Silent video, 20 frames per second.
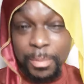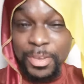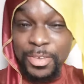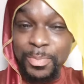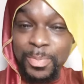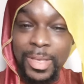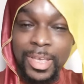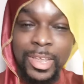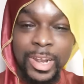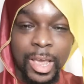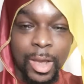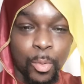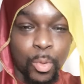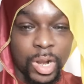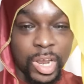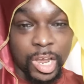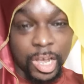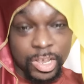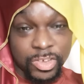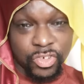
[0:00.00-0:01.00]
I'm explaining that
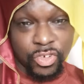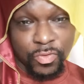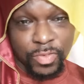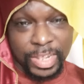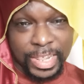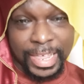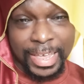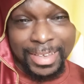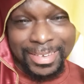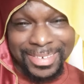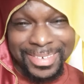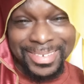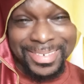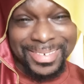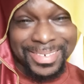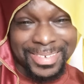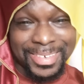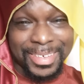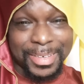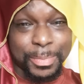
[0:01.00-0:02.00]
when it comes to
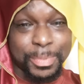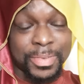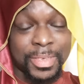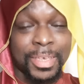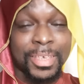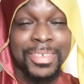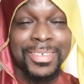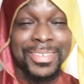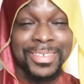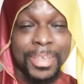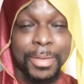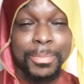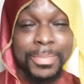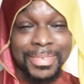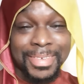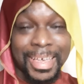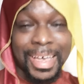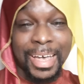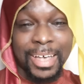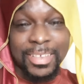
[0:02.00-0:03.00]
relationships,
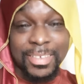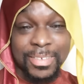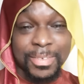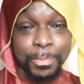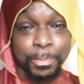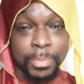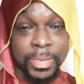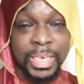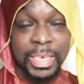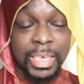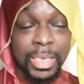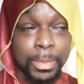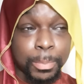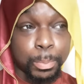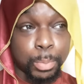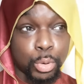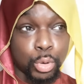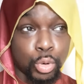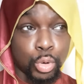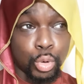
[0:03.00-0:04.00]
sometimes
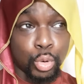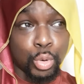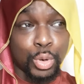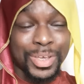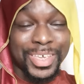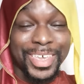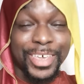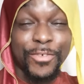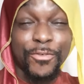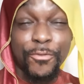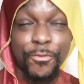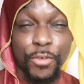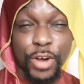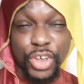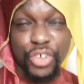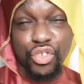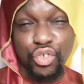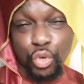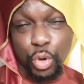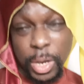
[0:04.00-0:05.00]
people get
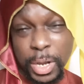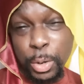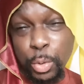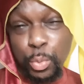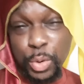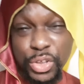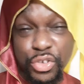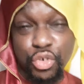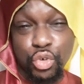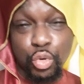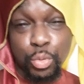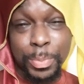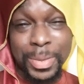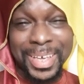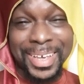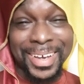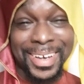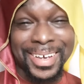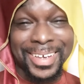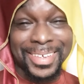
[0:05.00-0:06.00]
frustrated with you
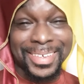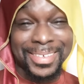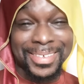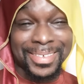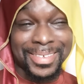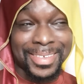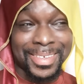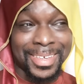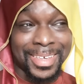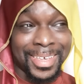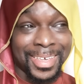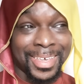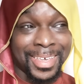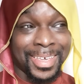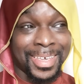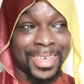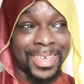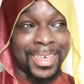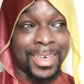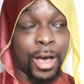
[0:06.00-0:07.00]
because
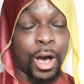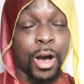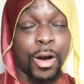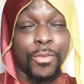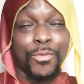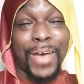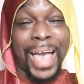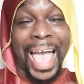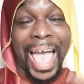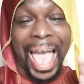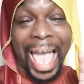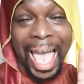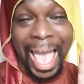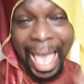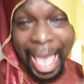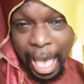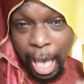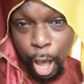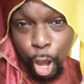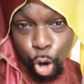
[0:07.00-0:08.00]
of
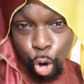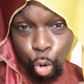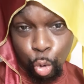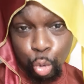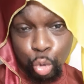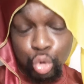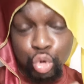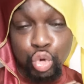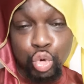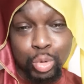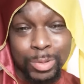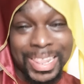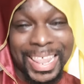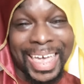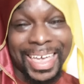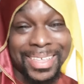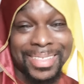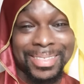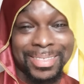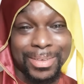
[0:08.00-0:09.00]
how you
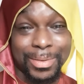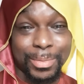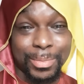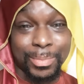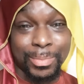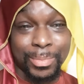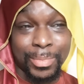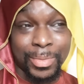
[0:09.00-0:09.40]
like them